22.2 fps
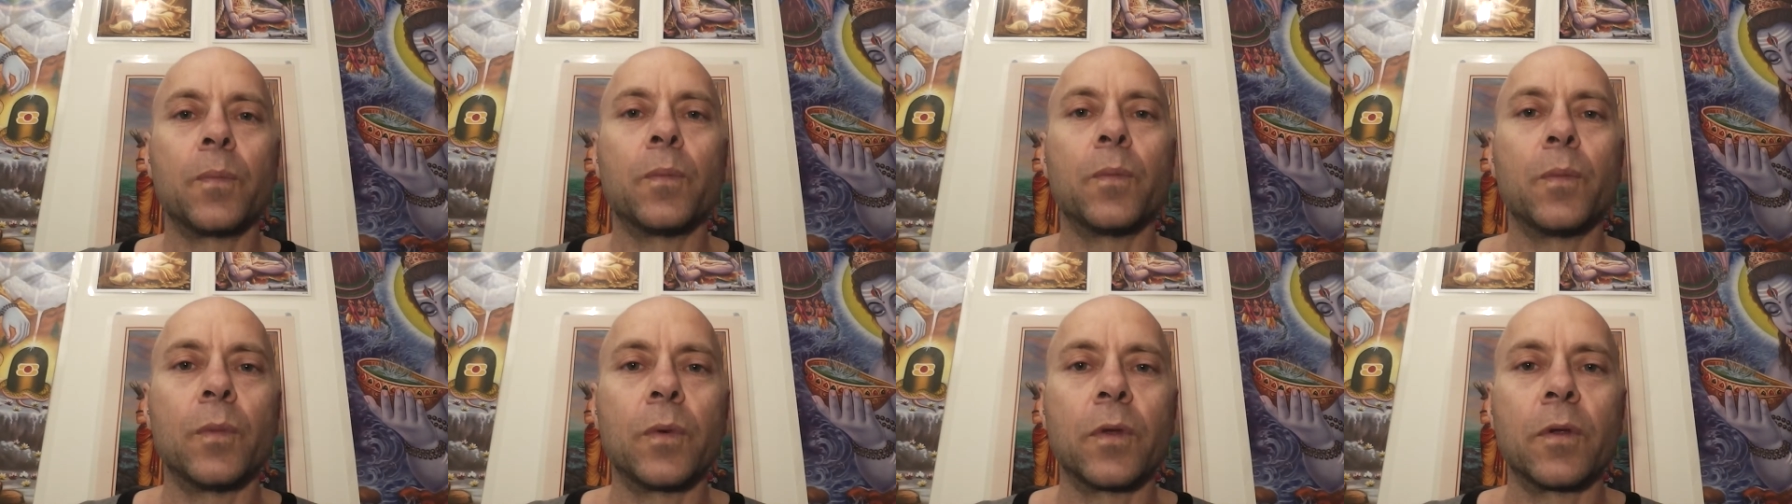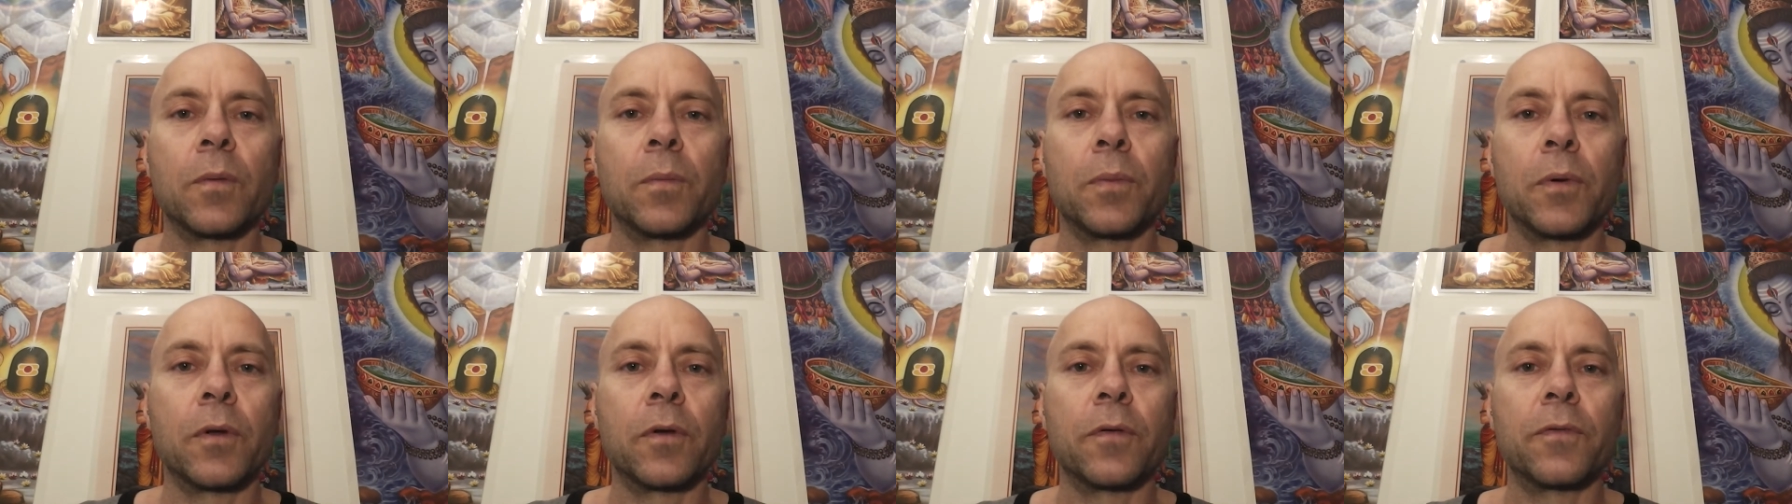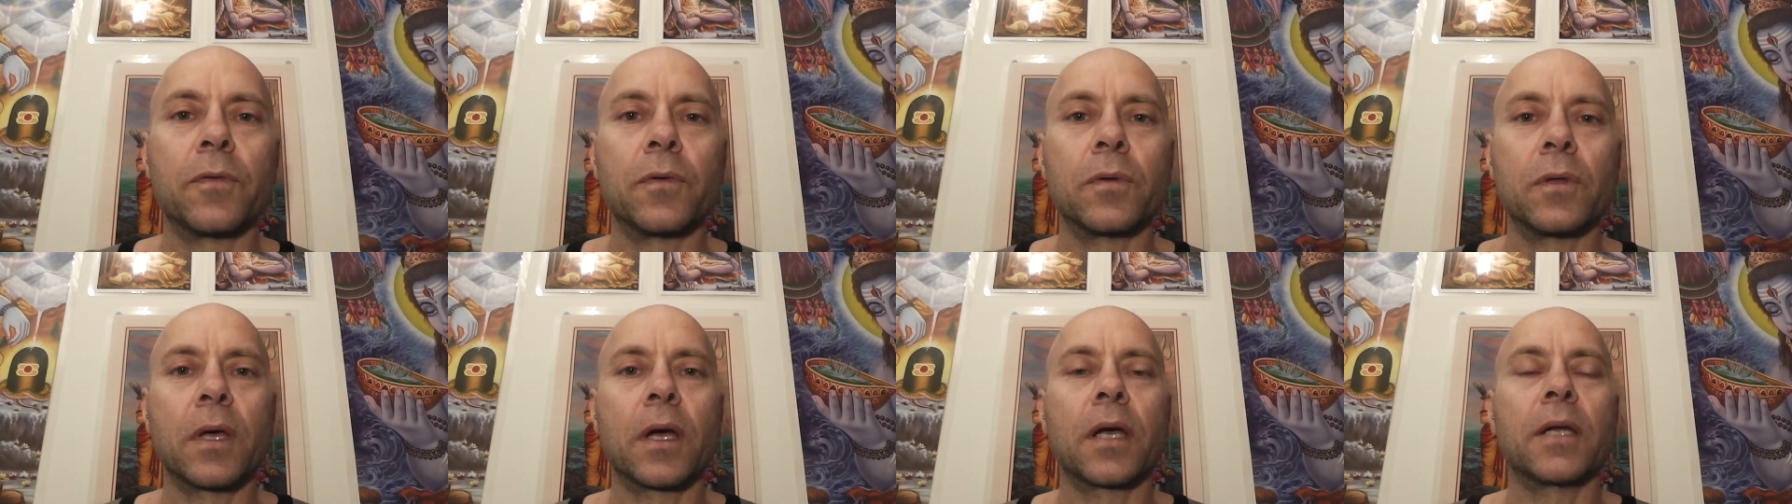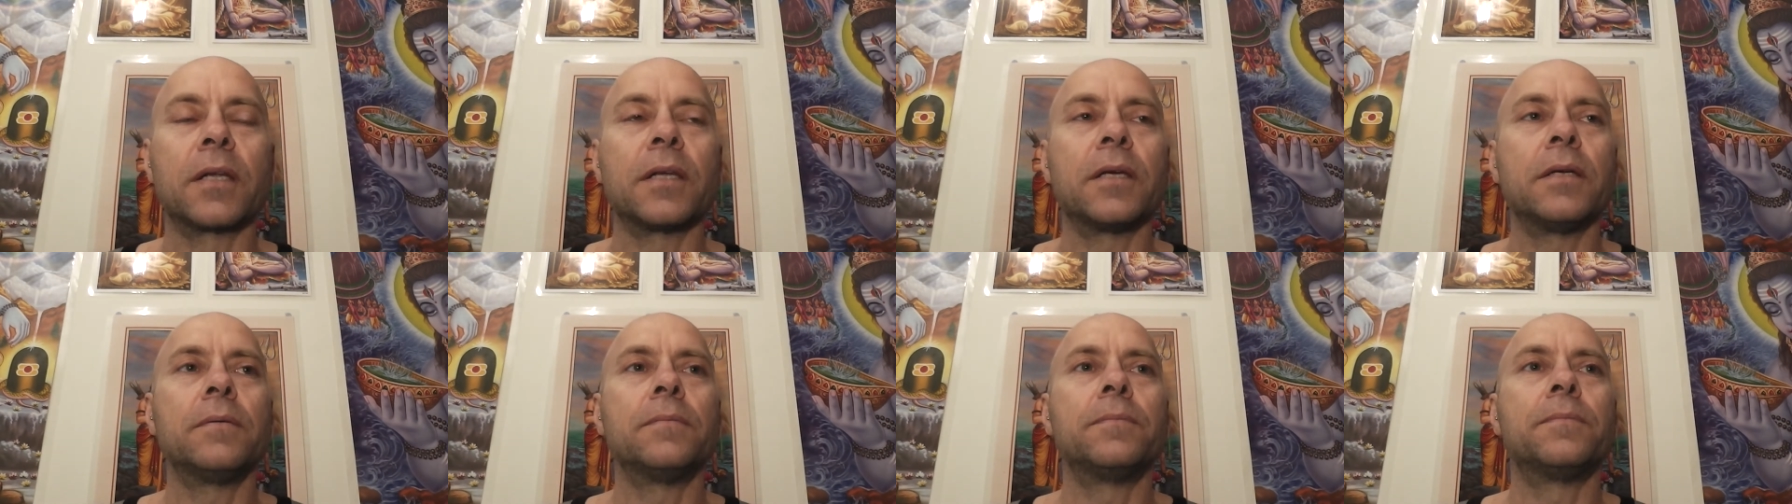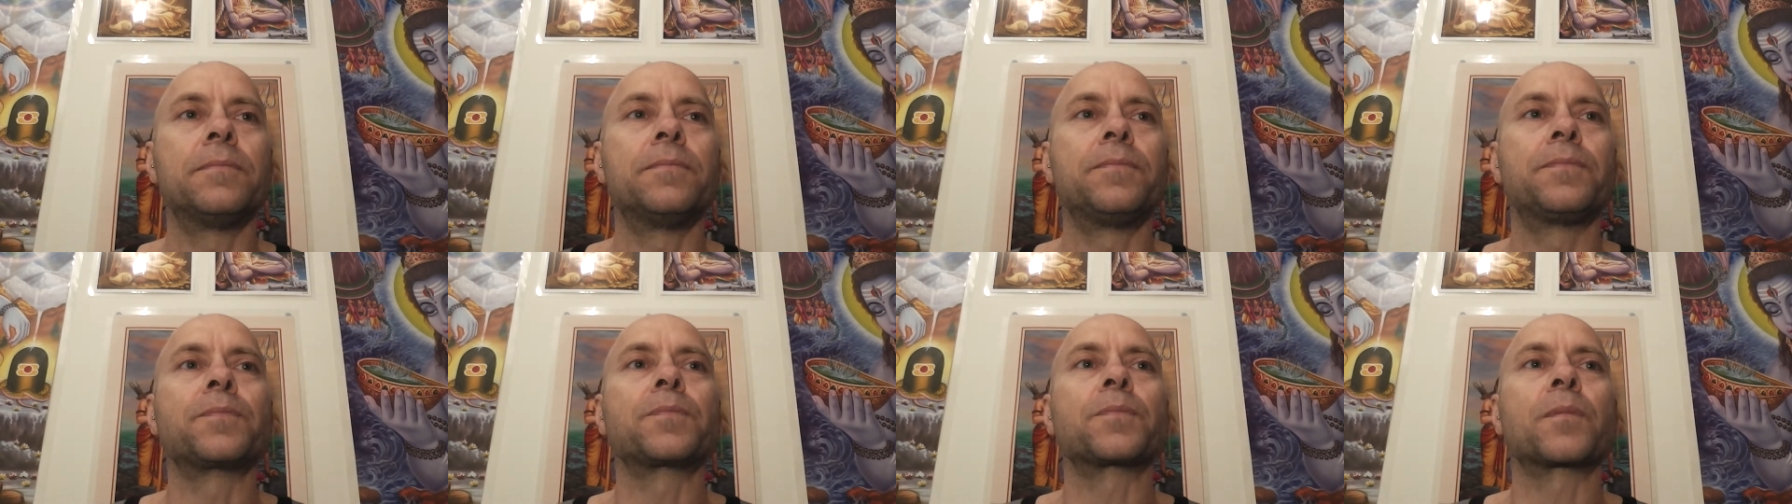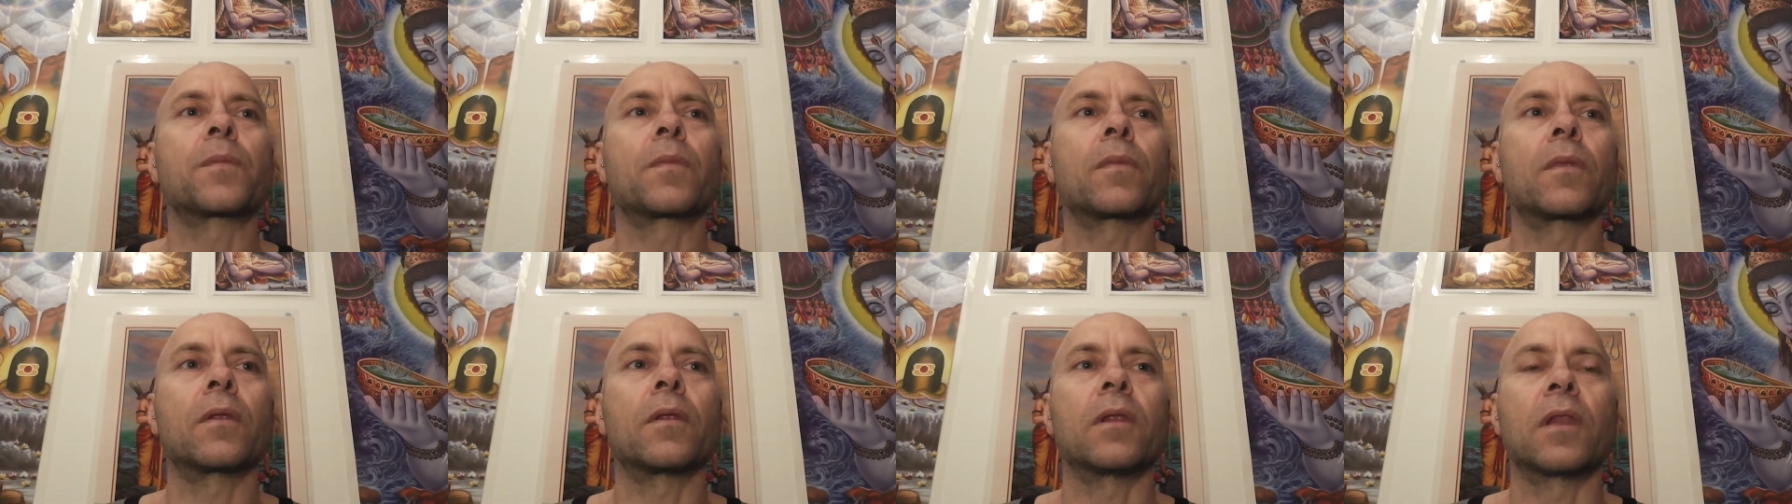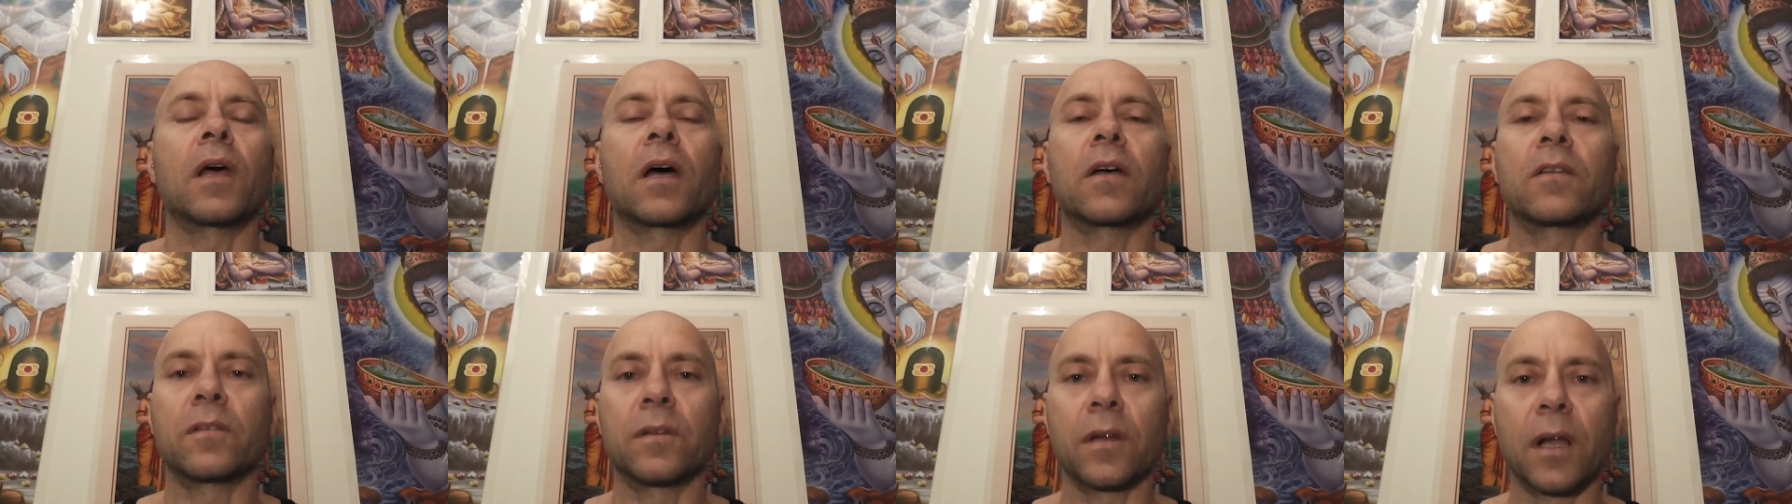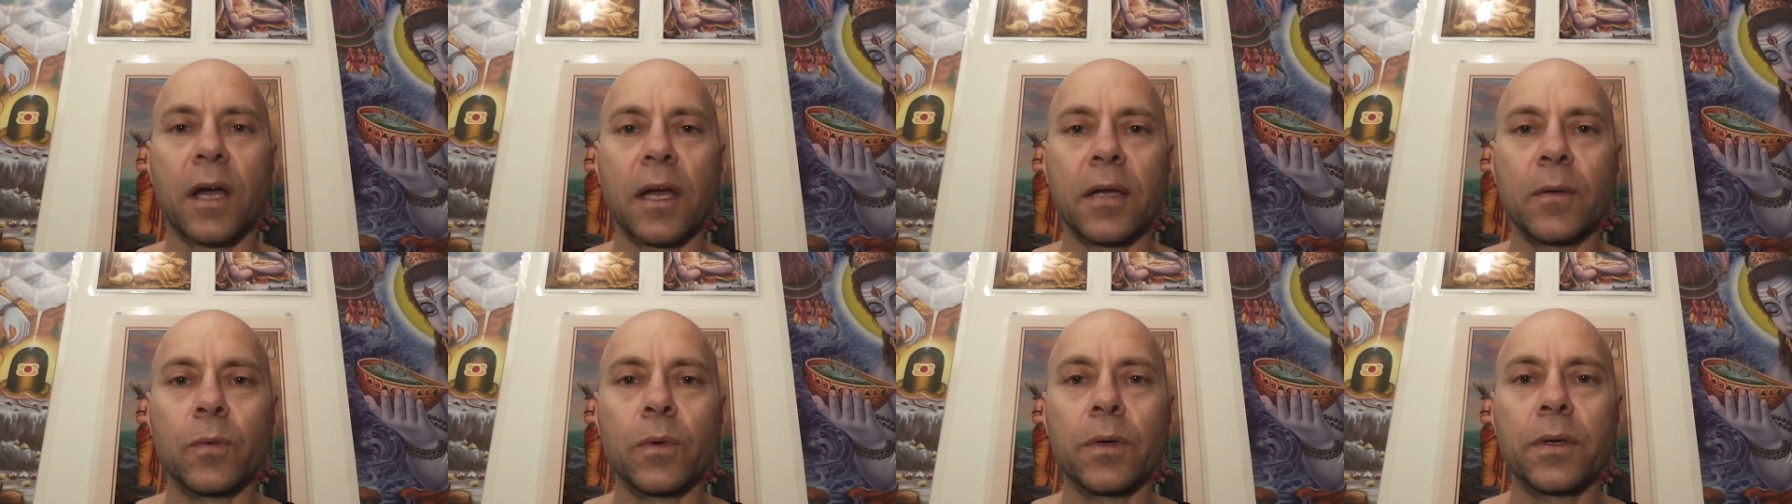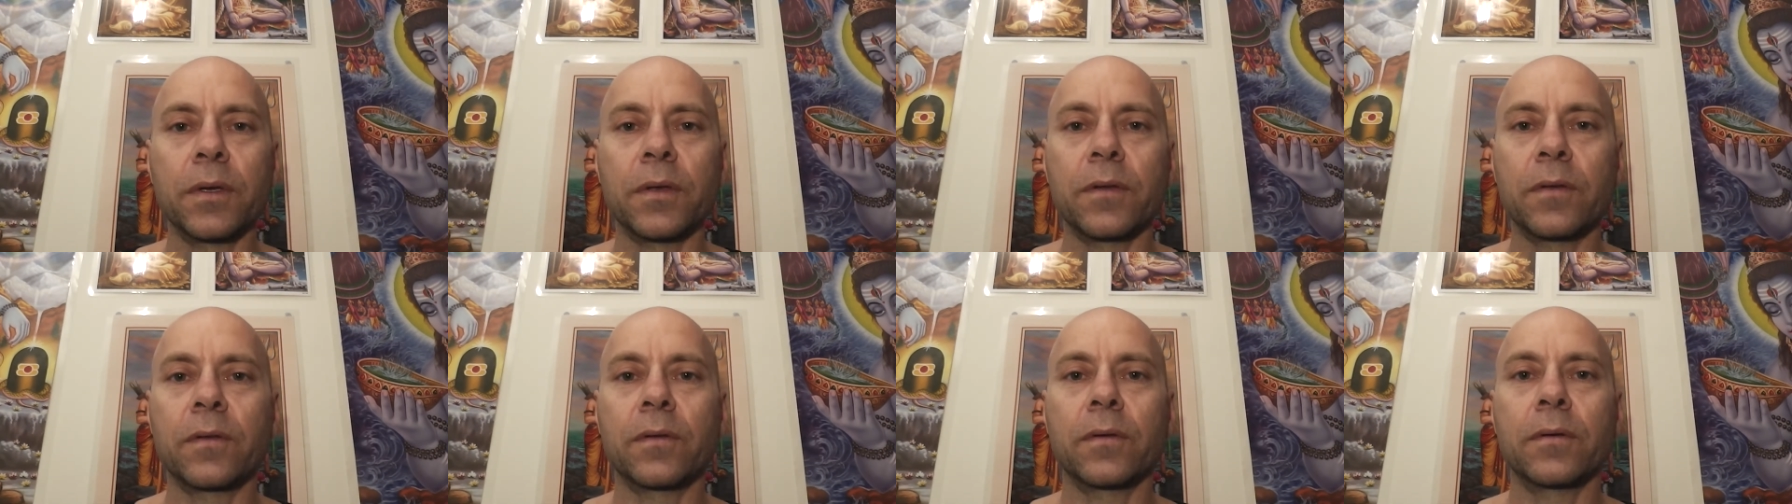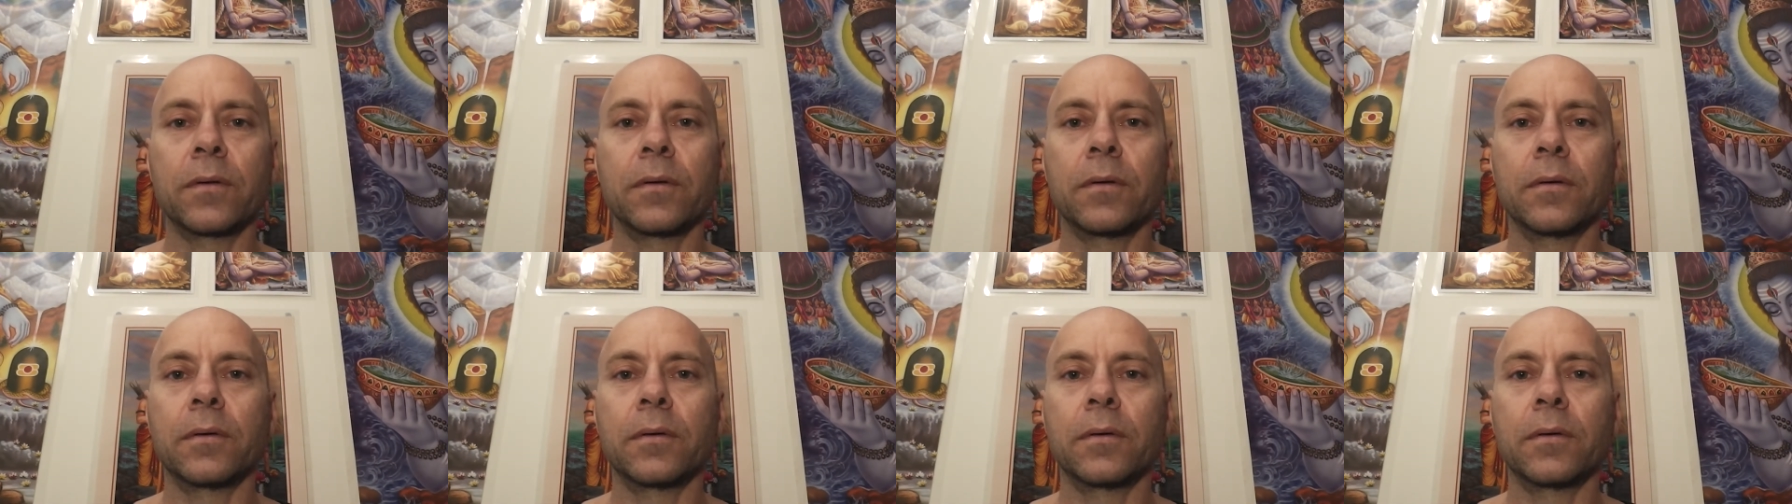with a beautiful lady. lasted eight weeks